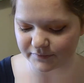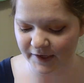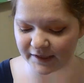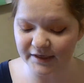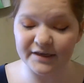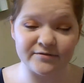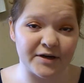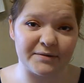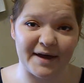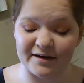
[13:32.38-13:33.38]
it is
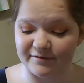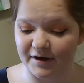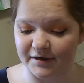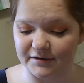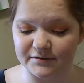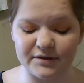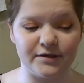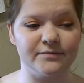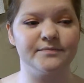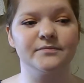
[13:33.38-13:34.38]
very mattifying.
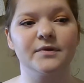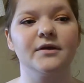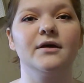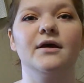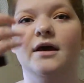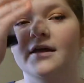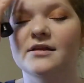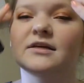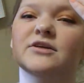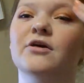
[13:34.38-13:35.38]
So, and
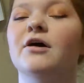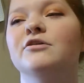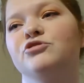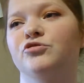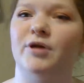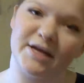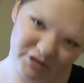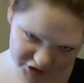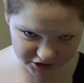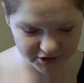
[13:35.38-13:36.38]
then you're gonna
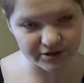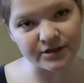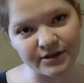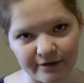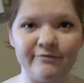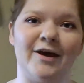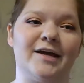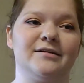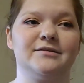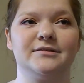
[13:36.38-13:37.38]
drench your
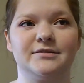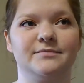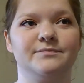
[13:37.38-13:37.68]
face.